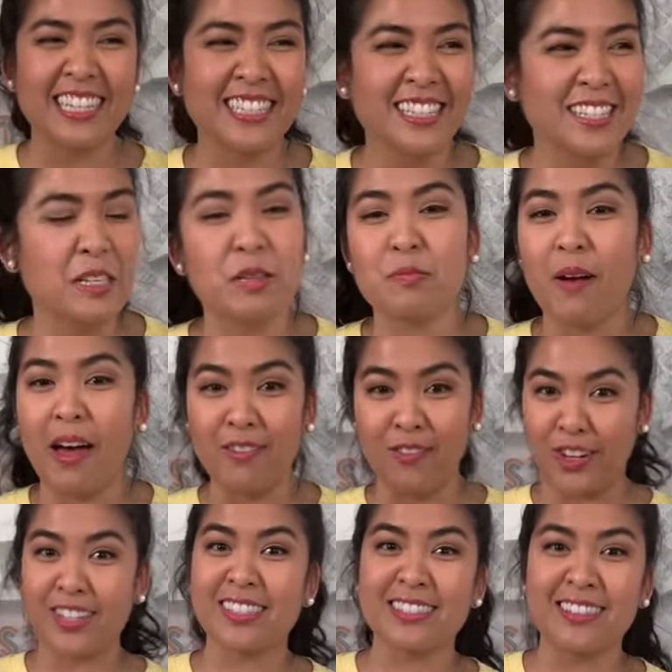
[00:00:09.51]
This is my
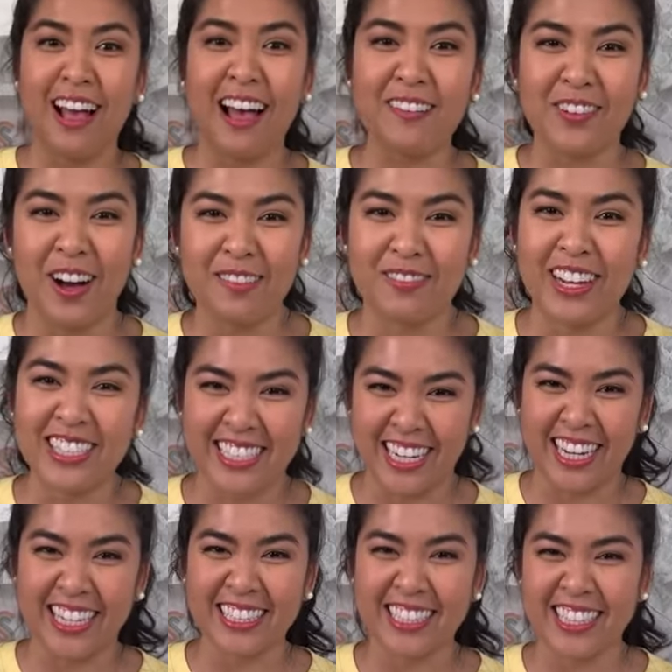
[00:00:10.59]
first live on my
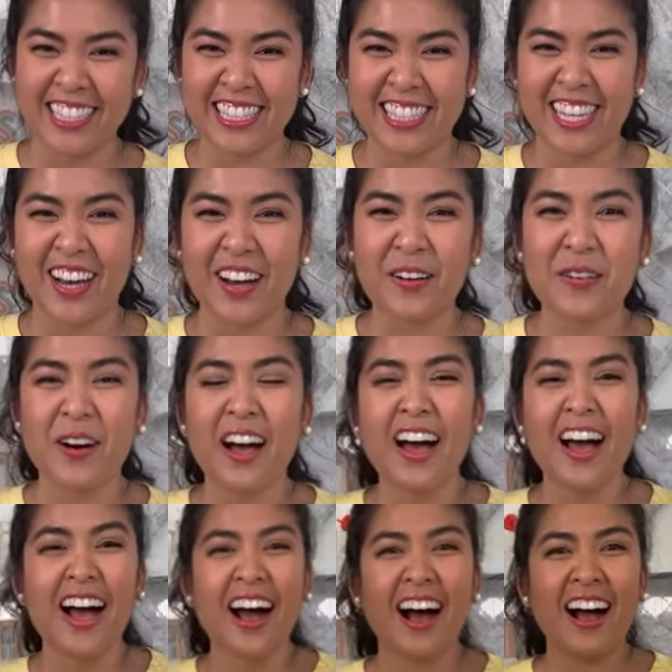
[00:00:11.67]
channel, so
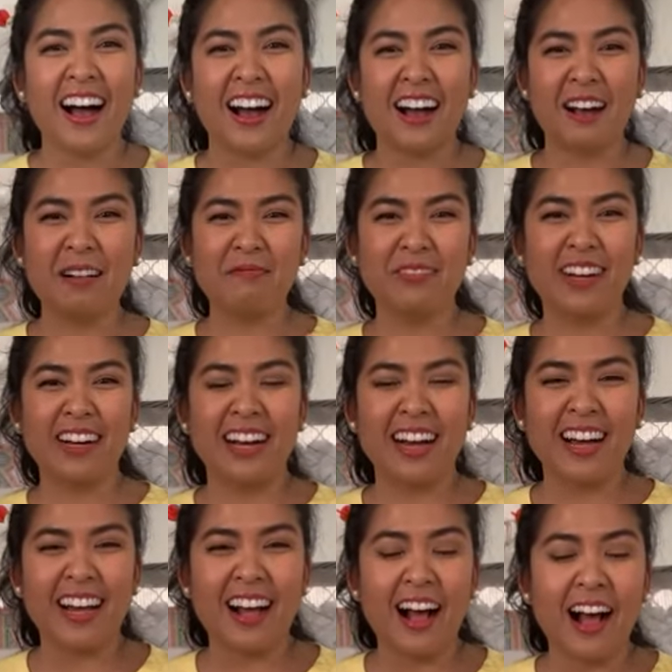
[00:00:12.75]

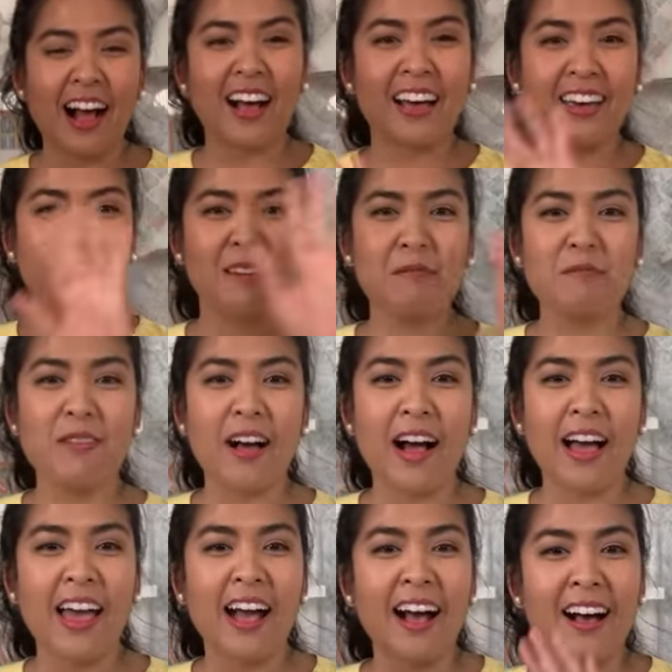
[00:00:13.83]
I
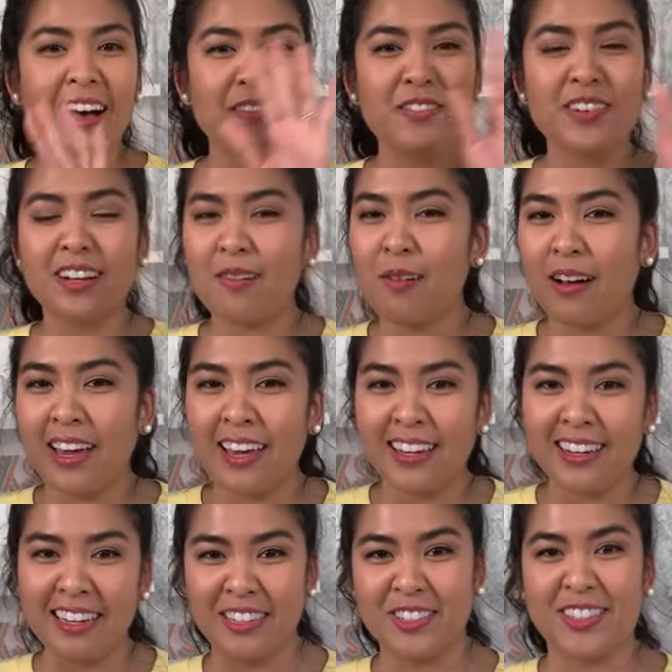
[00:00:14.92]
have quite an
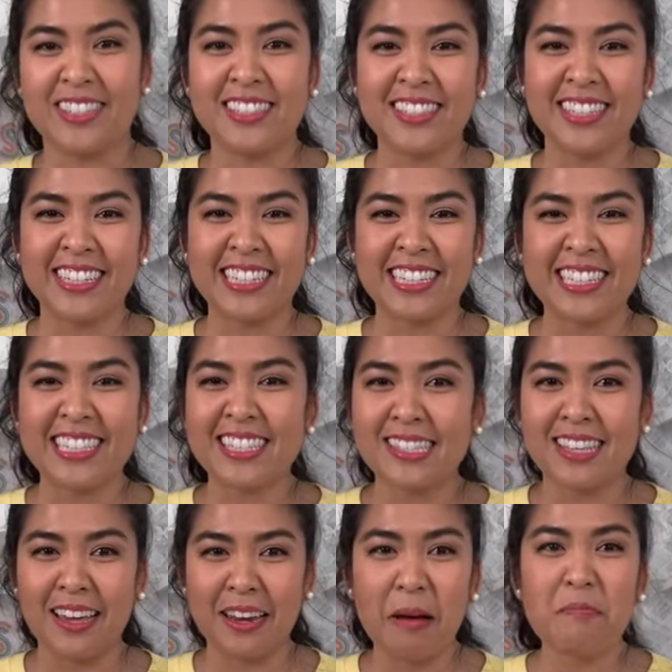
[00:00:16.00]
interesting
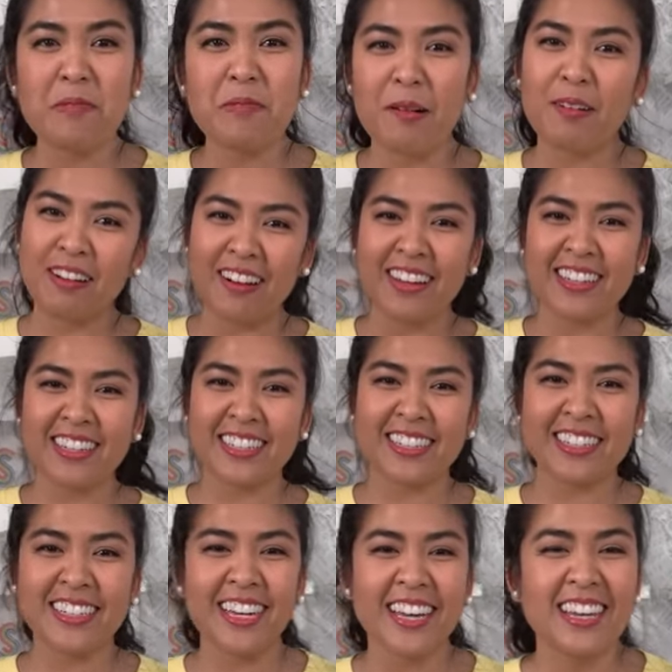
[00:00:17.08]
setup going on
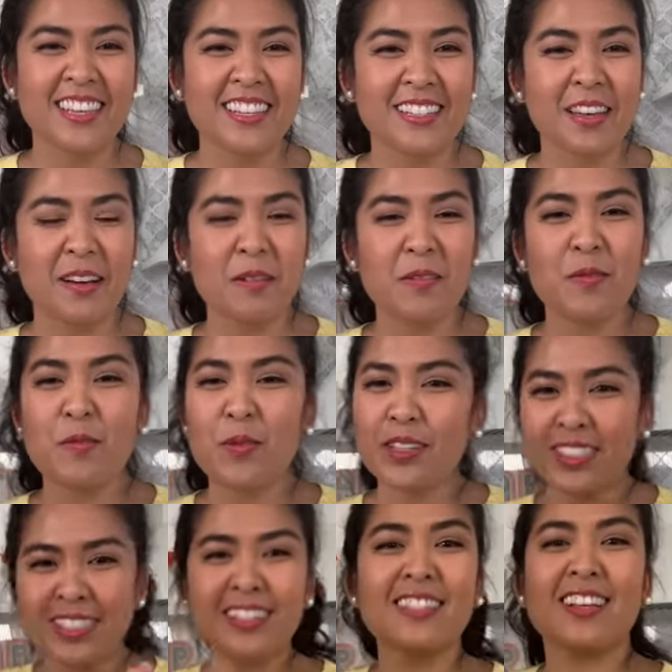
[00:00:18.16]
here. So we'll
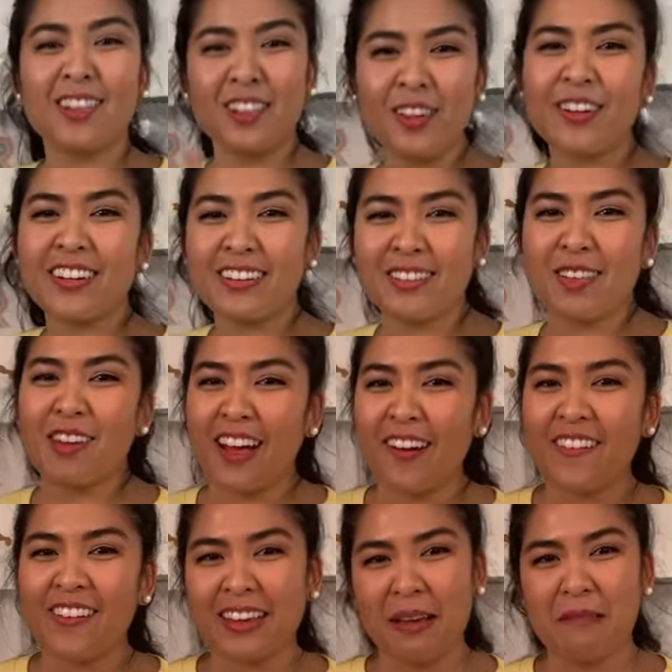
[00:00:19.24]
just learn as we go
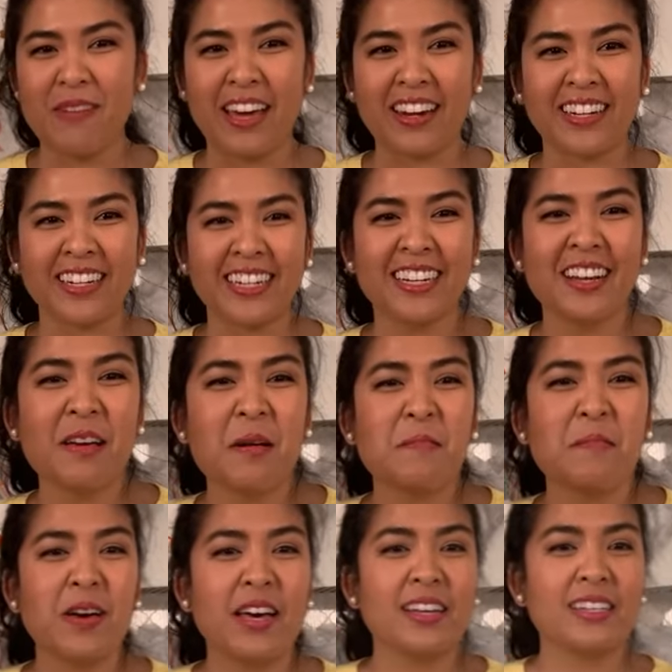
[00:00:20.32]
and get better.
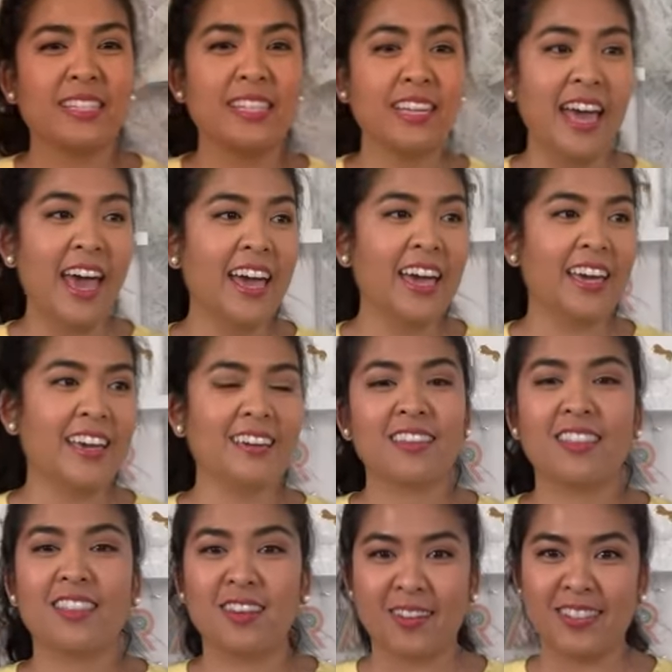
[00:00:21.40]
But today,
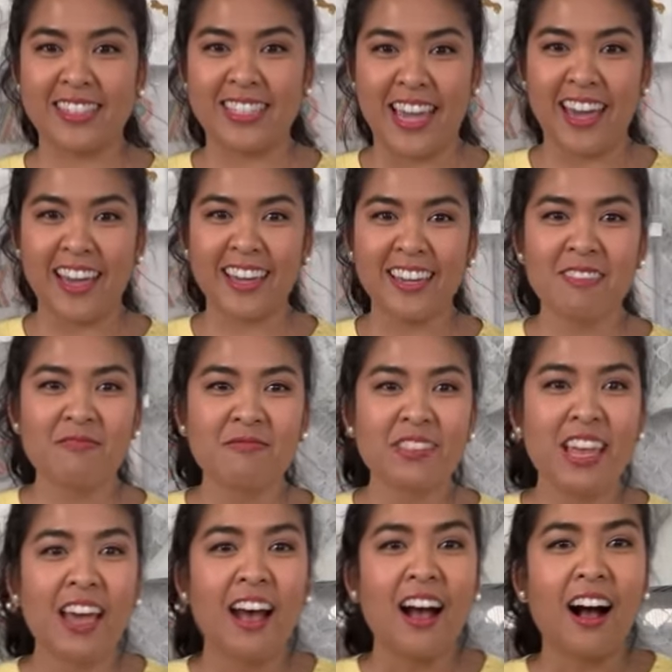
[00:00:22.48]
Thursday,
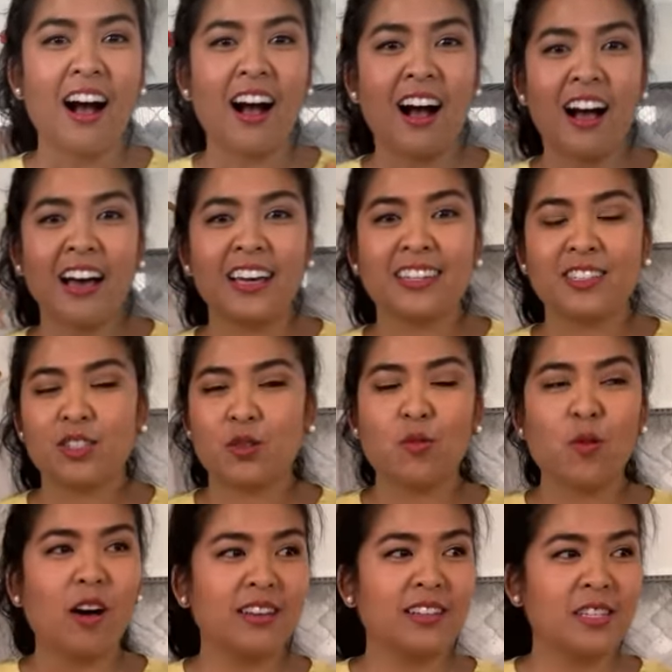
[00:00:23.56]
I just
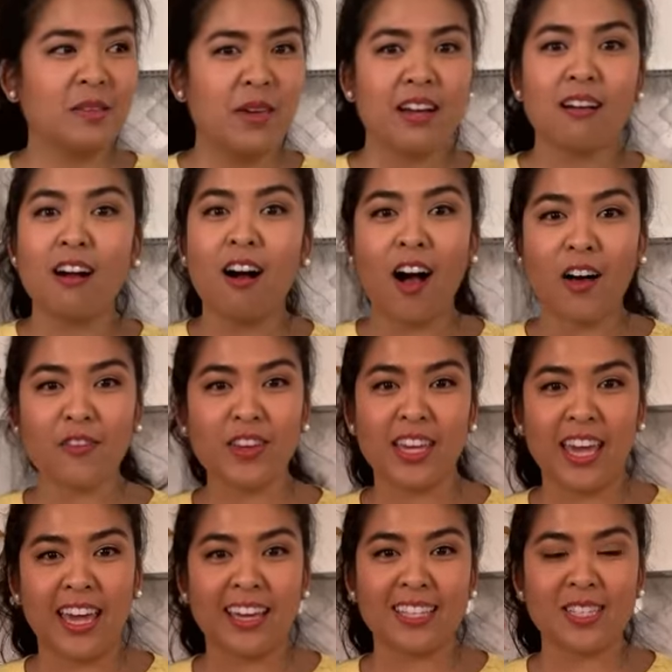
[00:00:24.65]
wanted to make a coffee
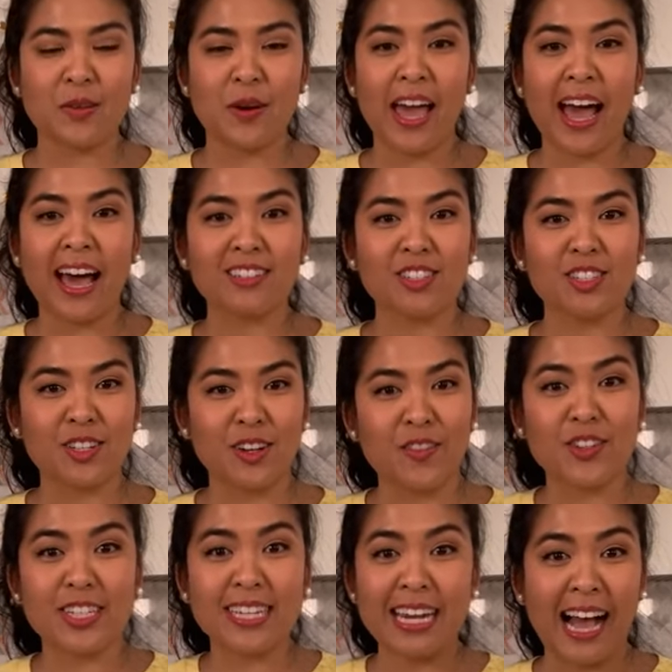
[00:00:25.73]
cake so I had dessert for
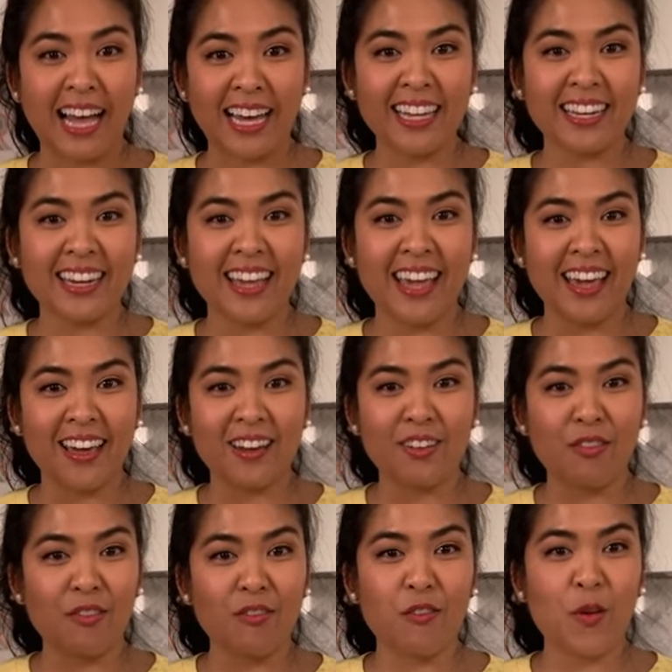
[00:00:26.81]
tonight and
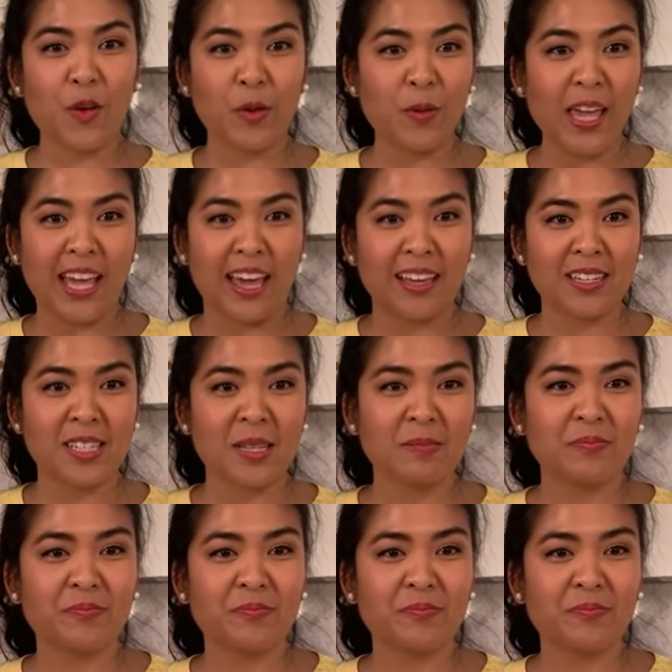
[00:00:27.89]
for the weekend.